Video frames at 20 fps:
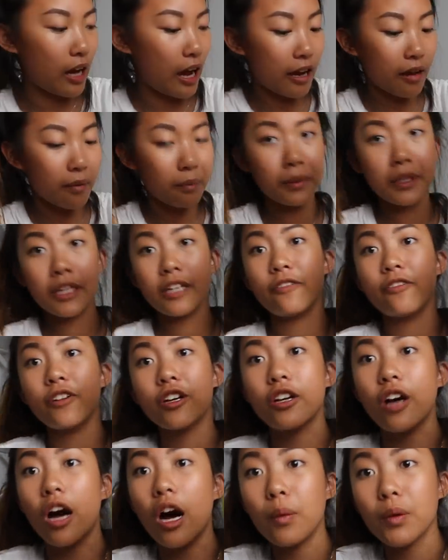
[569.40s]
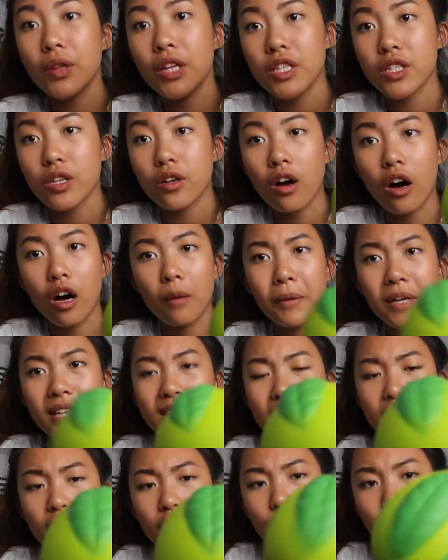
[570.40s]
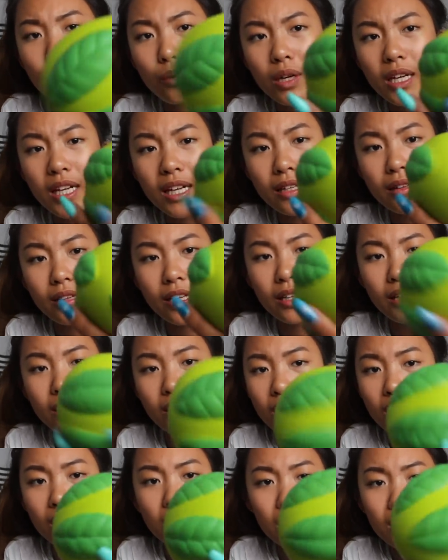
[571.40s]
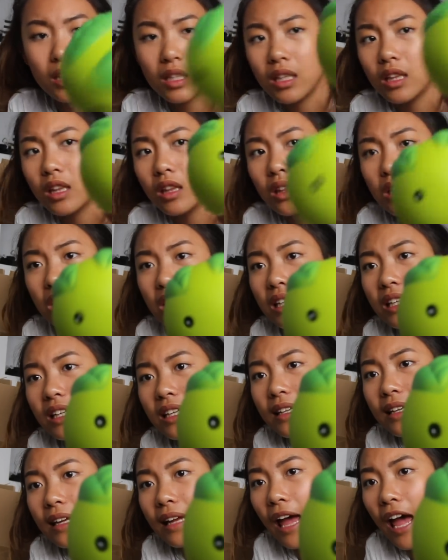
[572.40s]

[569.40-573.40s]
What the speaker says: I completely forgot what these are called, but it's like a green little looking